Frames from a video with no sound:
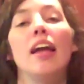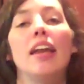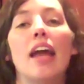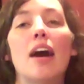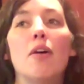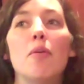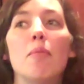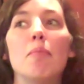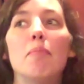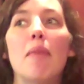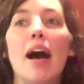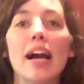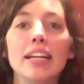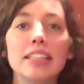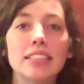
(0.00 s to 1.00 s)
Now,
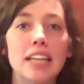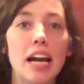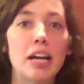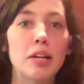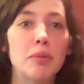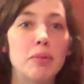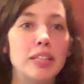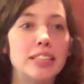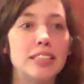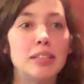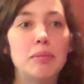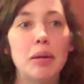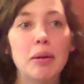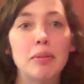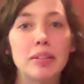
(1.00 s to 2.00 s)
my desire was
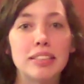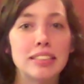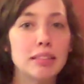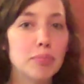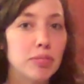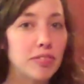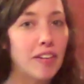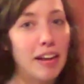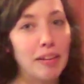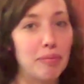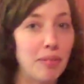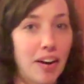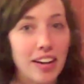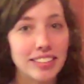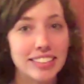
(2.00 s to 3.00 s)
to be able to simplify
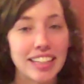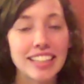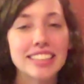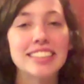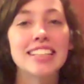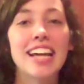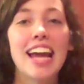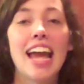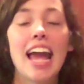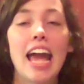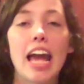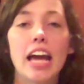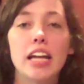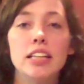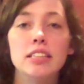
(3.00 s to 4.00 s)
the process
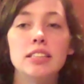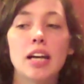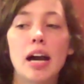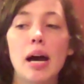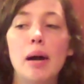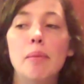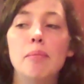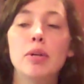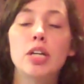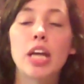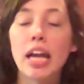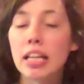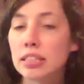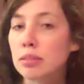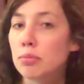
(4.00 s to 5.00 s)
and
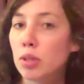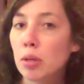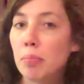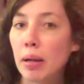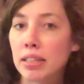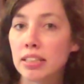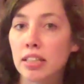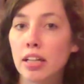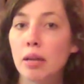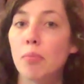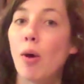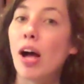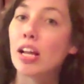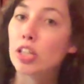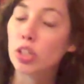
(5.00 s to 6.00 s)
gain some good bacteria
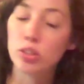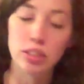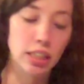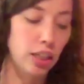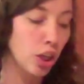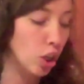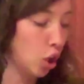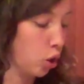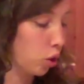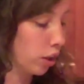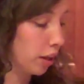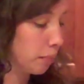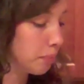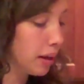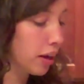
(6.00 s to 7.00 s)
while using
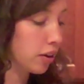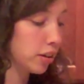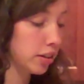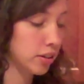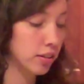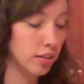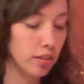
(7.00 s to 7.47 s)
coconut milk.